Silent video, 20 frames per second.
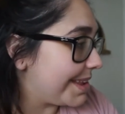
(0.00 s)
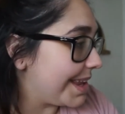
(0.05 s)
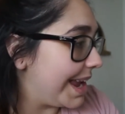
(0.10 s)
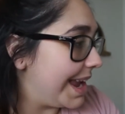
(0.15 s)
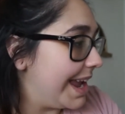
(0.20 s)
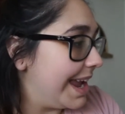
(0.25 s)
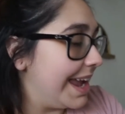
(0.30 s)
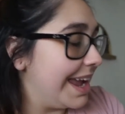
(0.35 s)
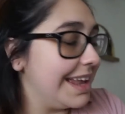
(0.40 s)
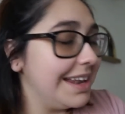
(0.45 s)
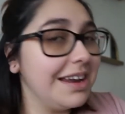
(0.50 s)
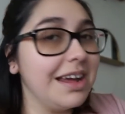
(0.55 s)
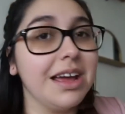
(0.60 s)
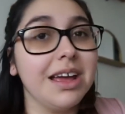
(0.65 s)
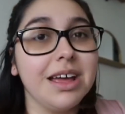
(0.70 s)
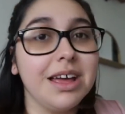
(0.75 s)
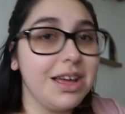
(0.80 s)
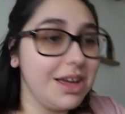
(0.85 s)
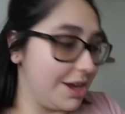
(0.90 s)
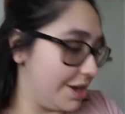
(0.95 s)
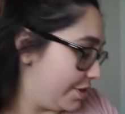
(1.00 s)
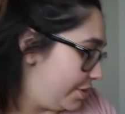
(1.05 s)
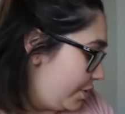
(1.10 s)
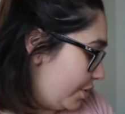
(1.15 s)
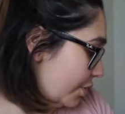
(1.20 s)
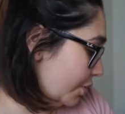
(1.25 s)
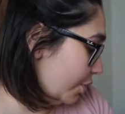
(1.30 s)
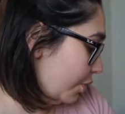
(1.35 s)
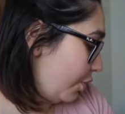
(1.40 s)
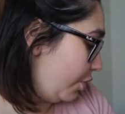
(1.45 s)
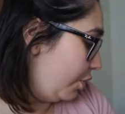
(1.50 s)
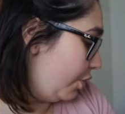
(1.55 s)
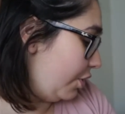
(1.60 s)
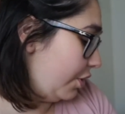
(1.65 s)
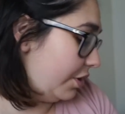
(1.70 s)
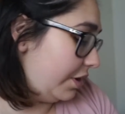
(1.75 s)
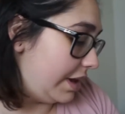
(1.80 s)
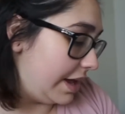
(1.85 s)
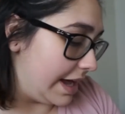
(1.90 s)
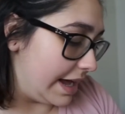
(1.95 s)
in the
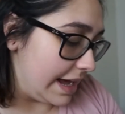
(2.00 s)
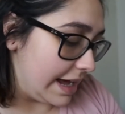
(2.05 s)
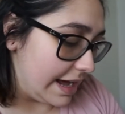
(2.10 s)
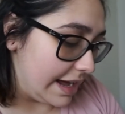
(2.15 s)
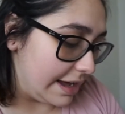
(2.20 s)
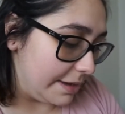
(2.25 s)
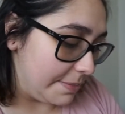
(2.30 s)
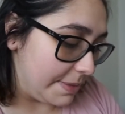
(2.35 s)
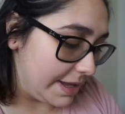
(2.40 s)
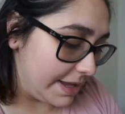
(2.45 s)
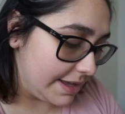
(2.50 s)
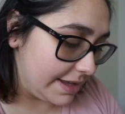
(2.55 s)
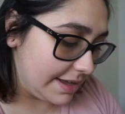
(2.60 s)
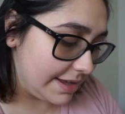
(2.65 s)
whole um